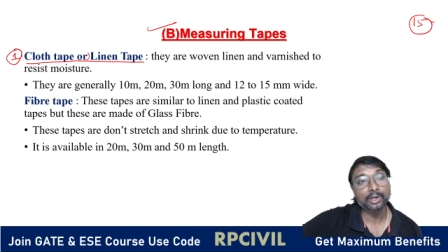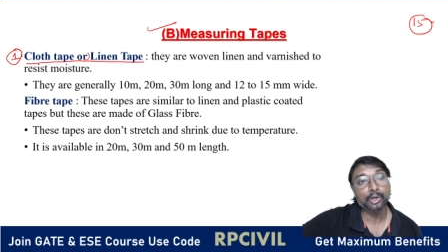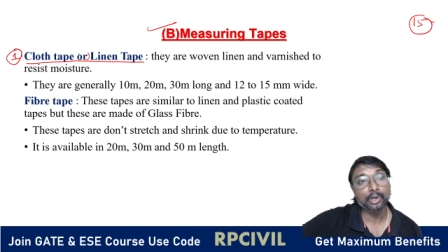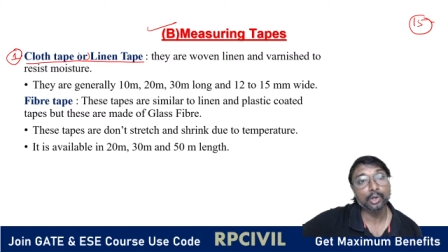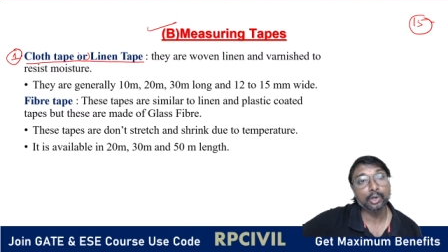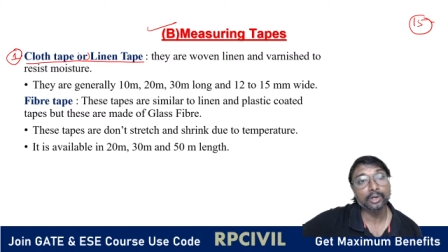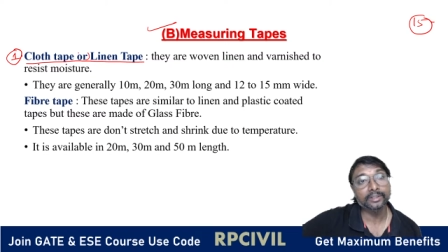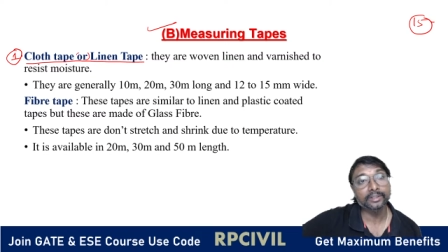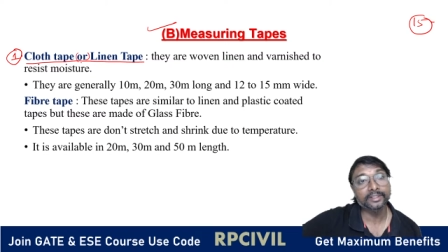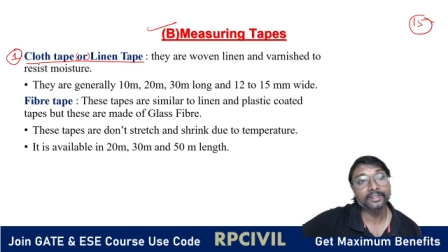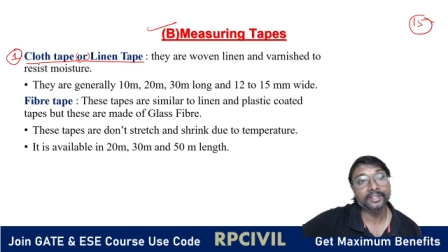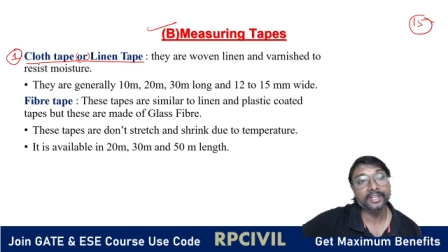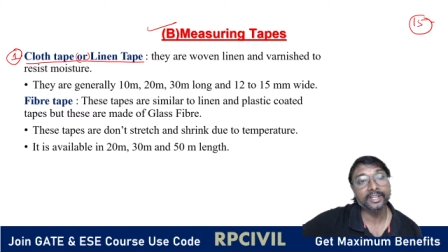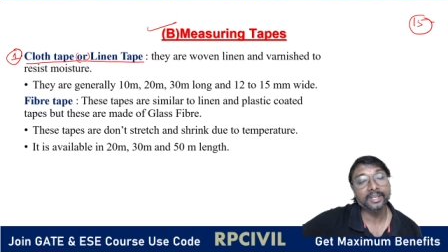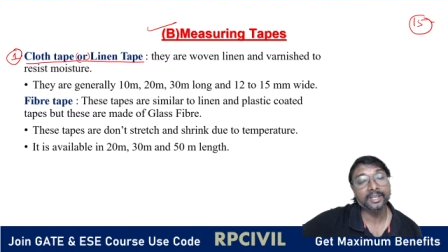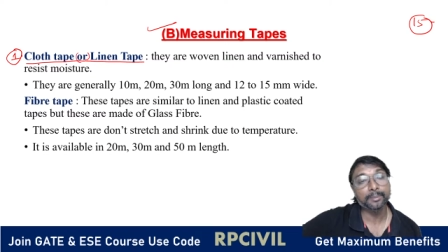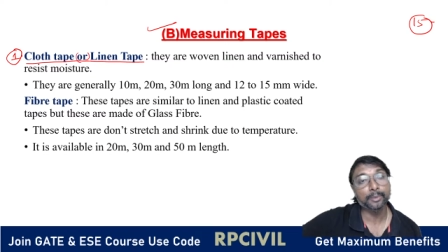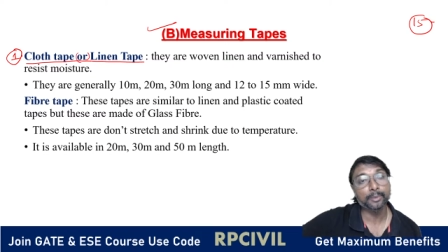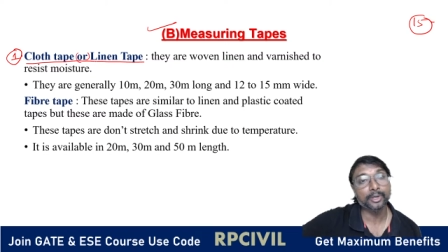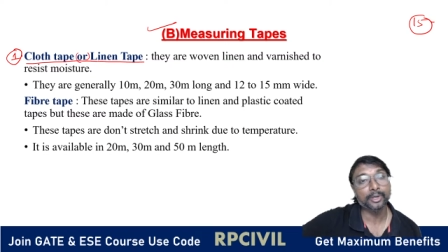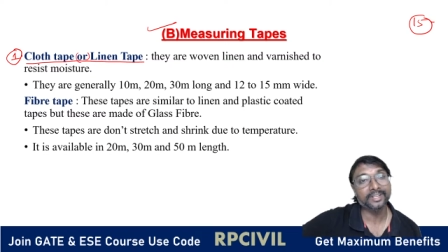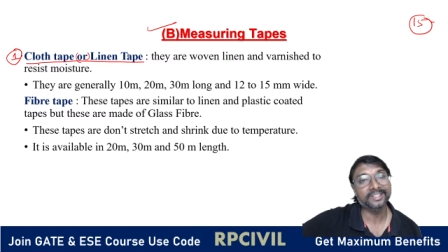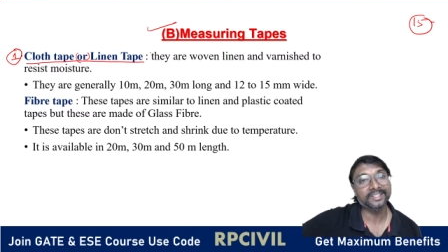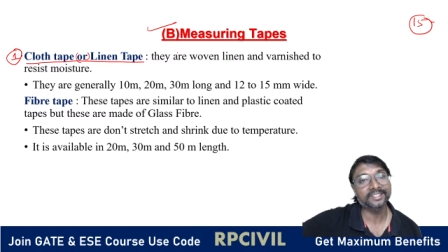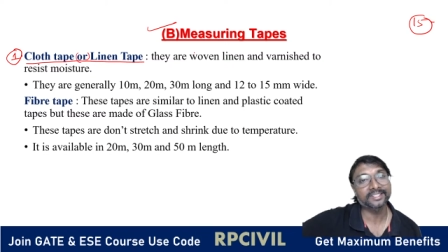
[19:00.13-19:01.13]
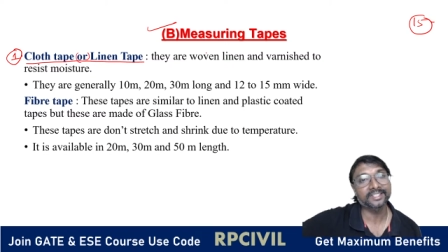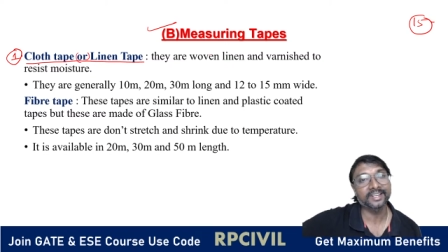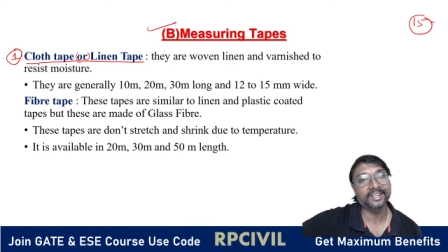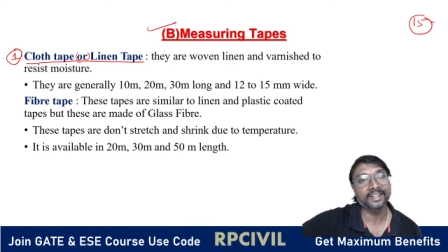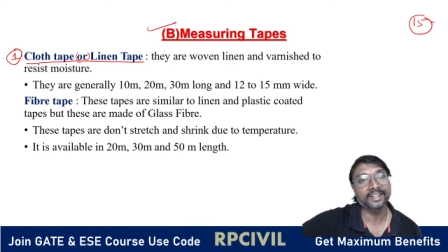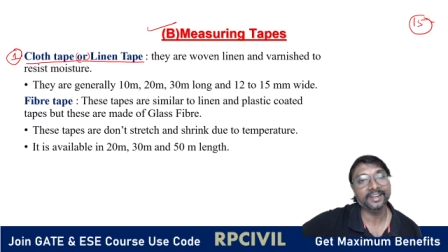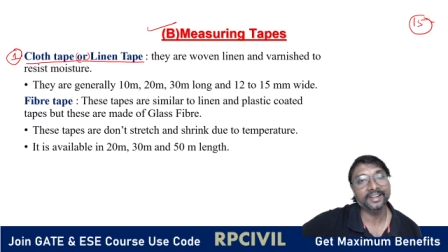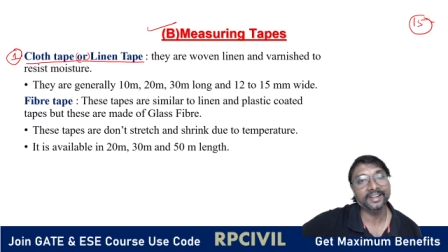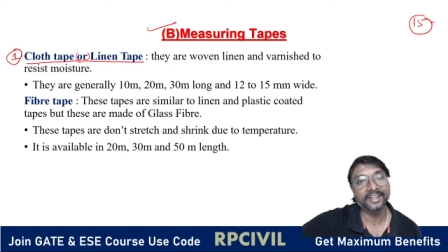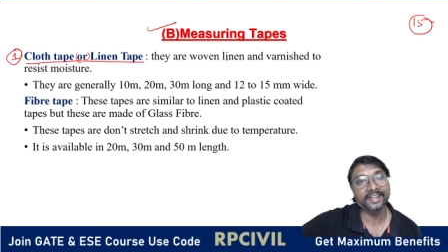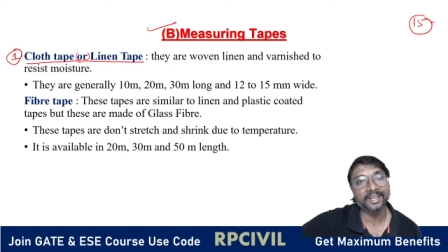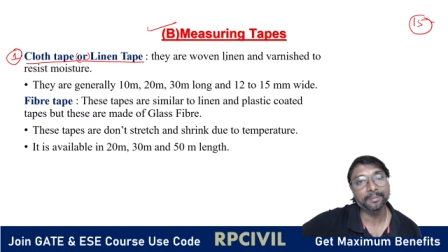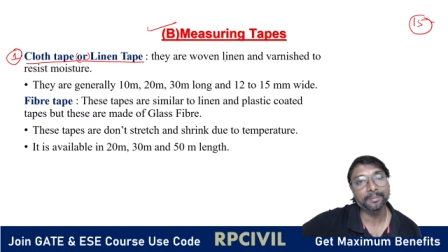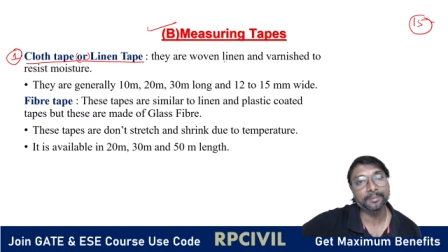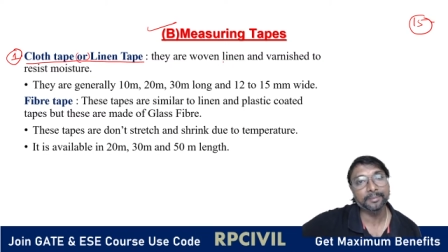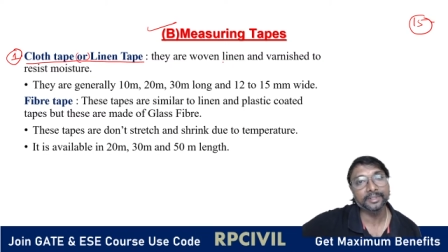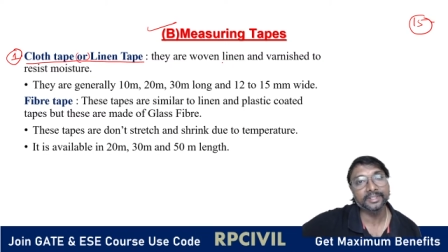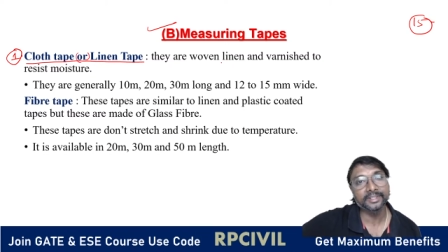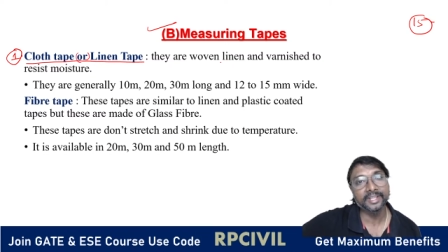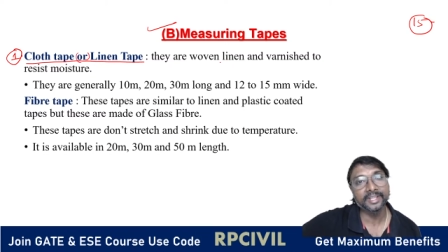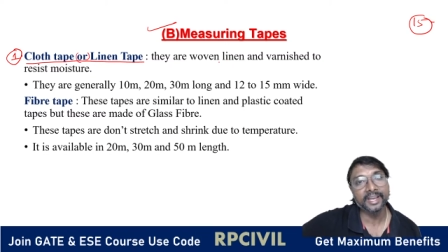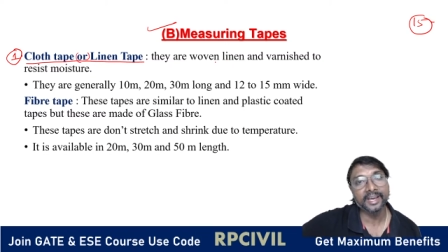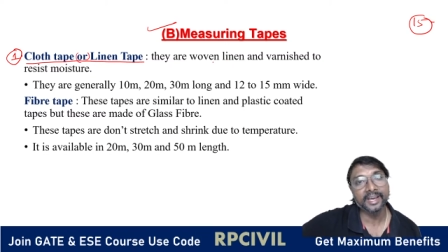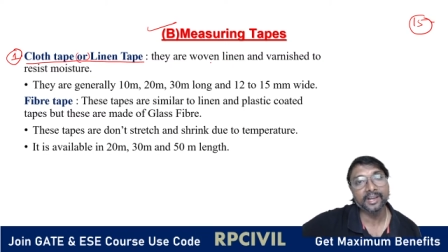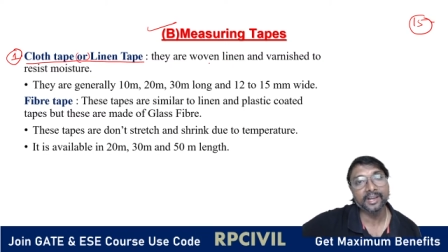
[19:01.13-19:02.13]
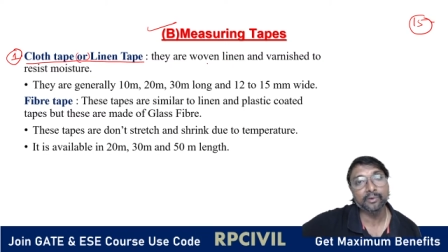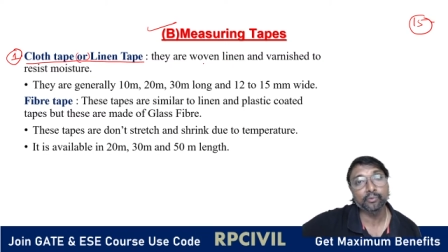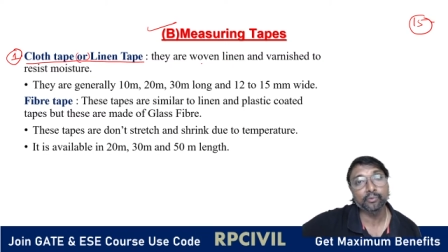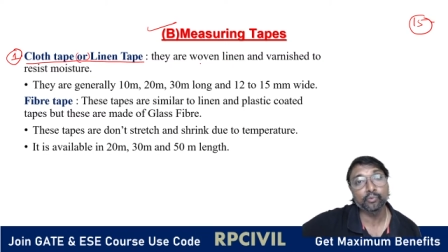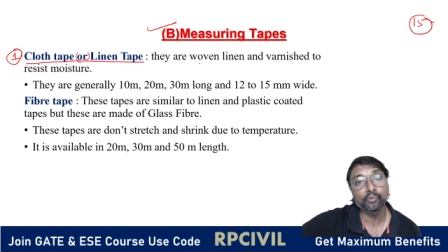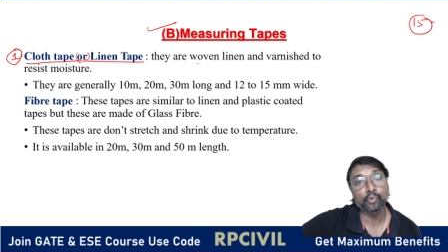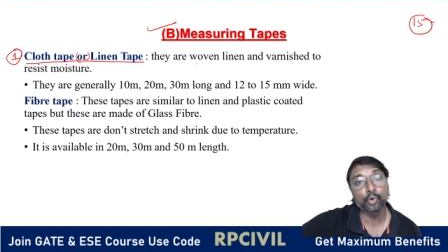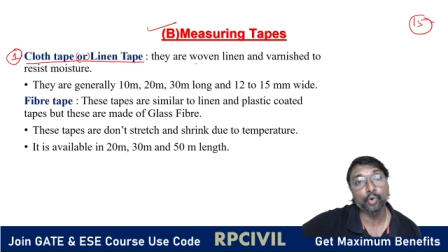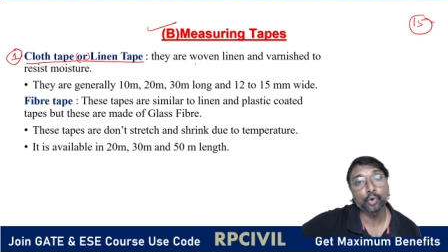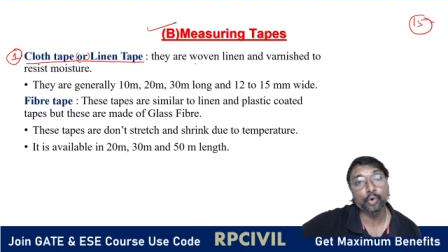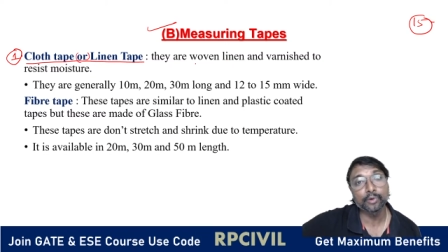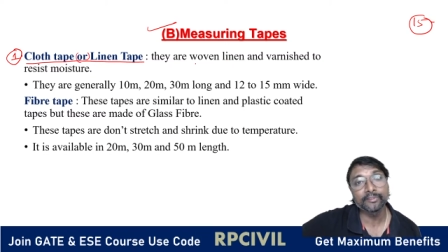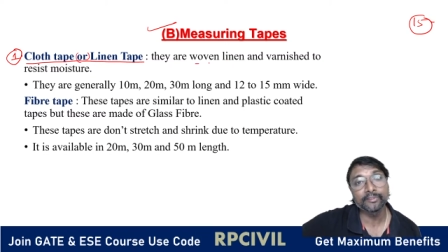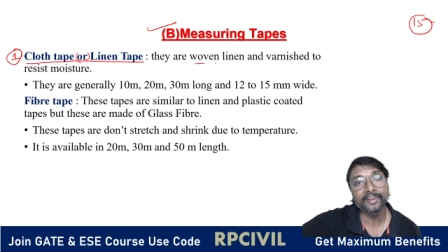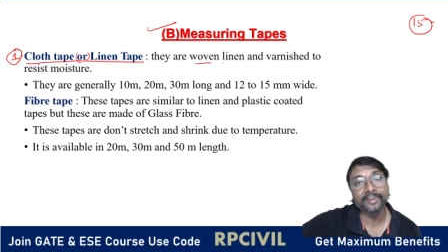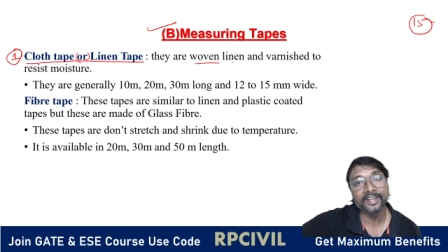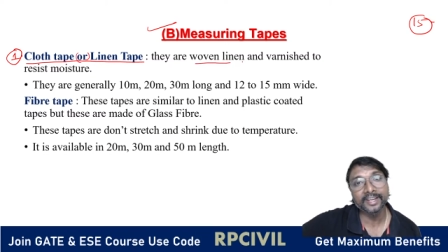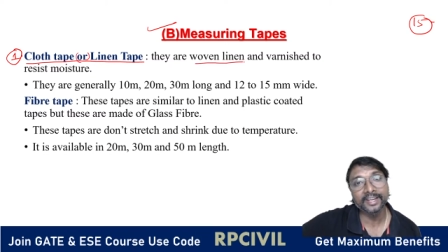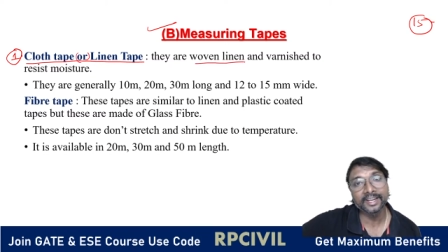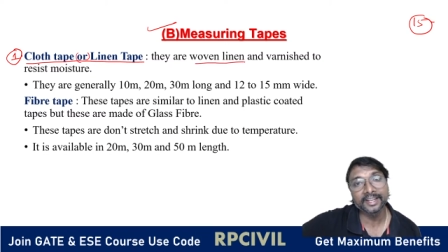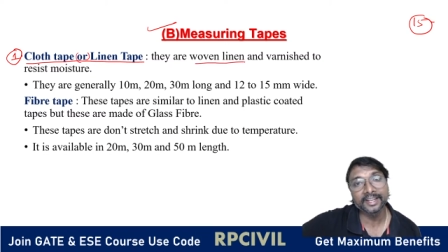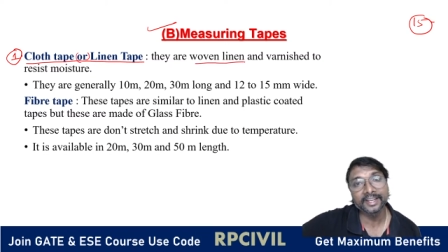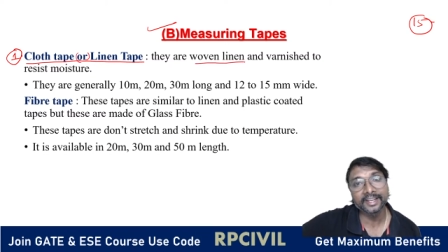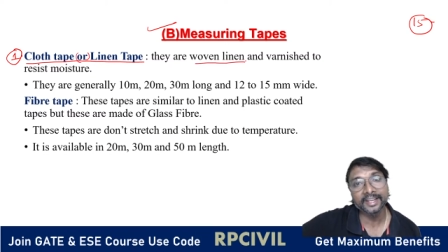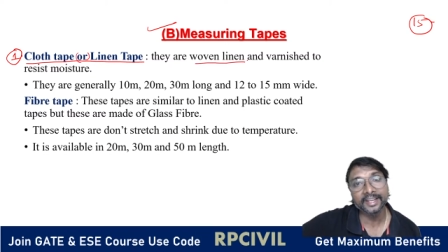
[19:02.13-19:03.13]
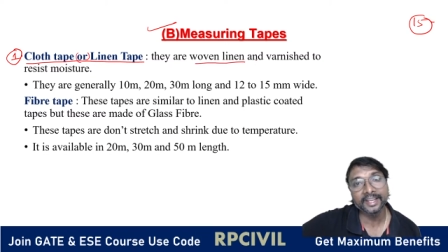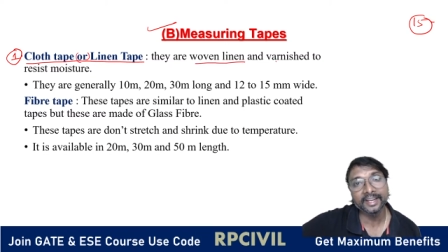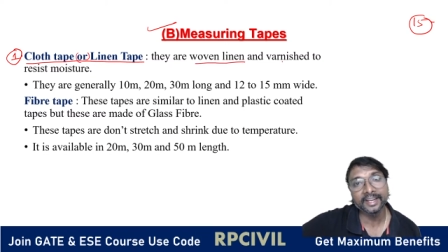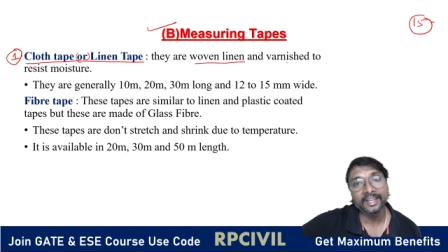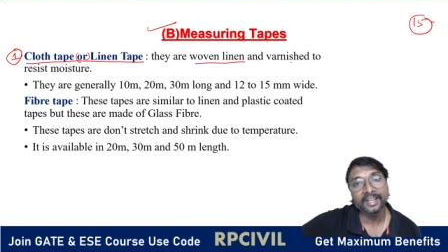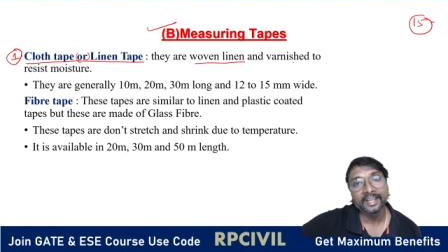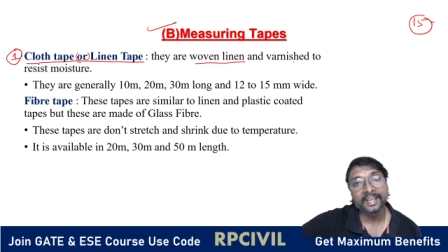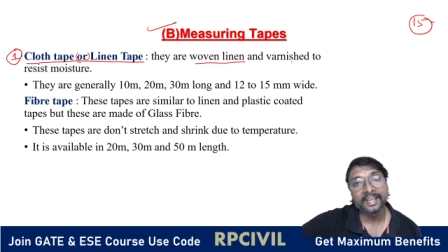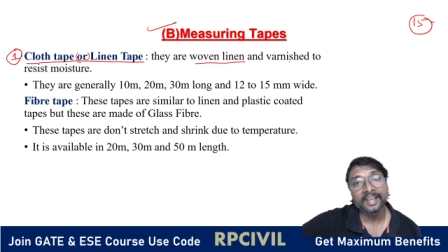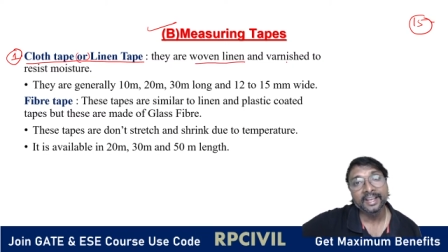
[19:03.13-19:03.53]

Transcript: Cloth tape or this linen tape, they are woven linen